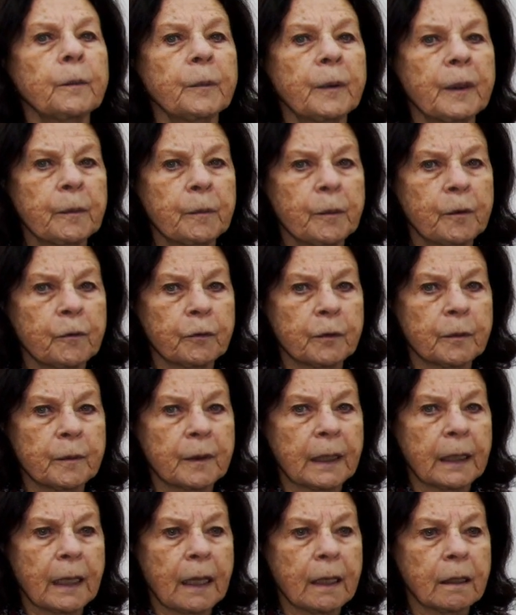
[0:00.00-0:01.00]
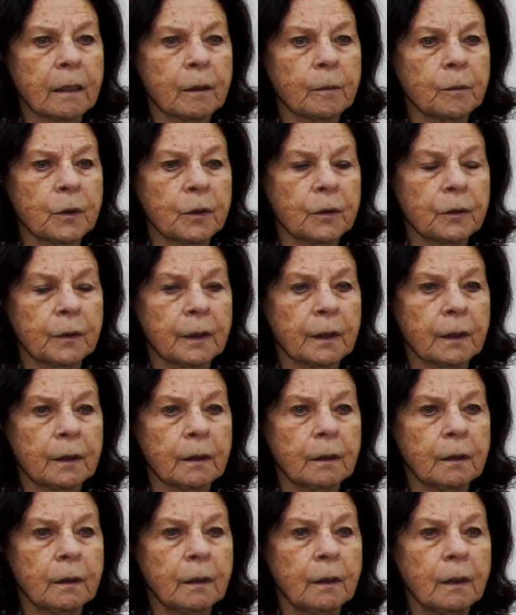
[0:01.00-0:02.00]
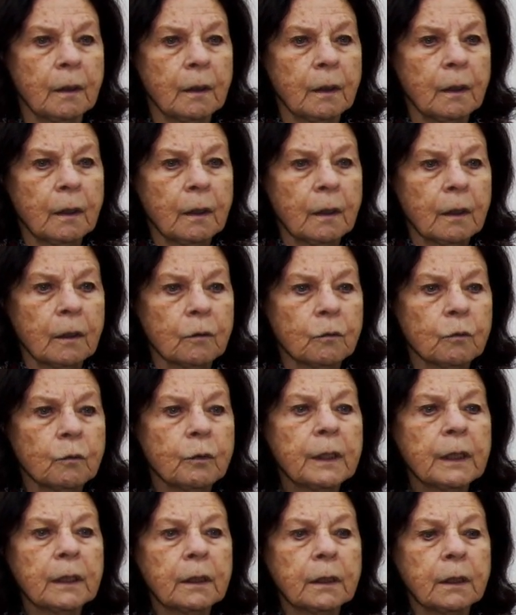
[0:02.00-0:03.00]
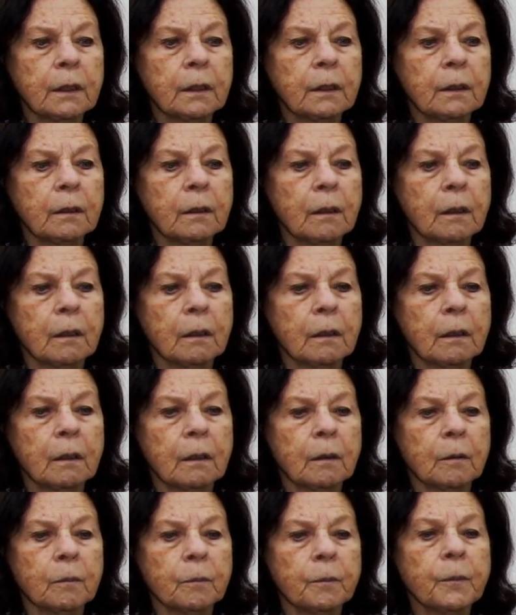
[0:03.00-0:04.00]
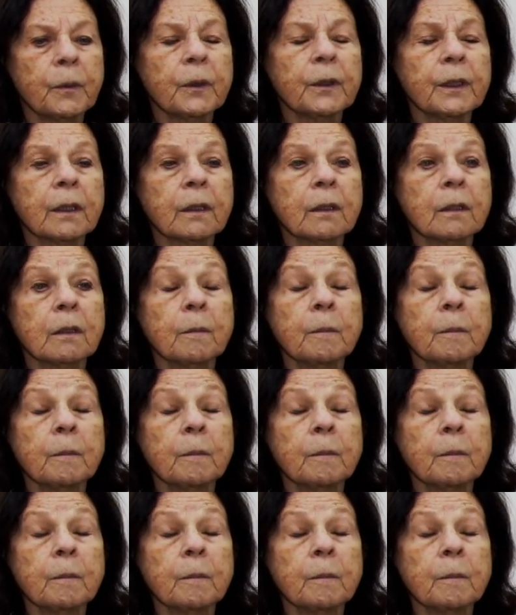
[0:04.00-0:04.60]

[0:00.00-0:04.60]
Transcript: people from the gay community, really putting the